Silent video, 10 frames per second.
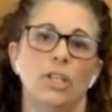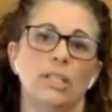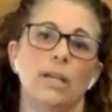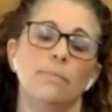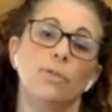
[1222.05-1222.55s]

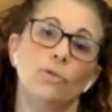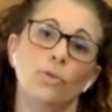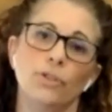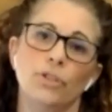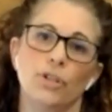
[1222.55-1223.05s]
Anytime you use
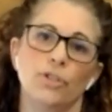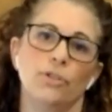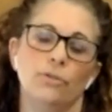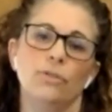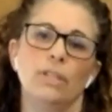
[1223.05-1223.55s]

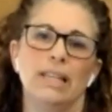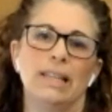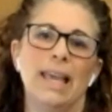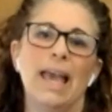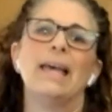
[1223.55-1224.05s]
cornstarch, you use
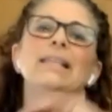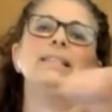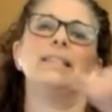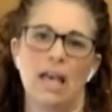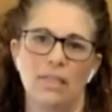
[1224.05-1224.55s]
it at the
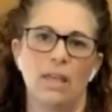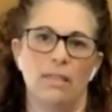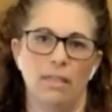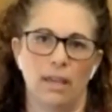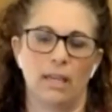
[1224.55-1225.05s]
end and
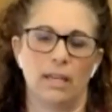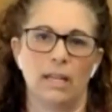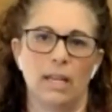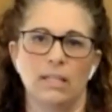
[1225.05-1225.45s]
then thicken it,